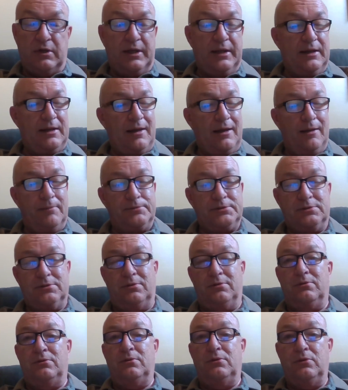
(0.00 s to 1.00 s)
It
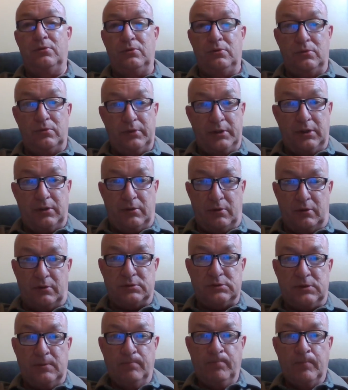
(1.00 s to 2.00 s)
absolutely
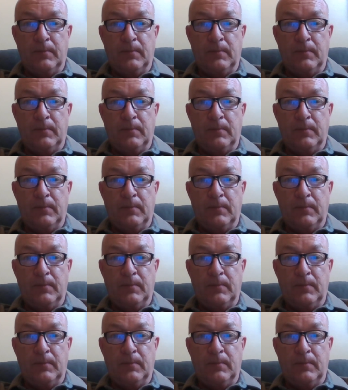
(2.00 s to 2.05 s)
hurts.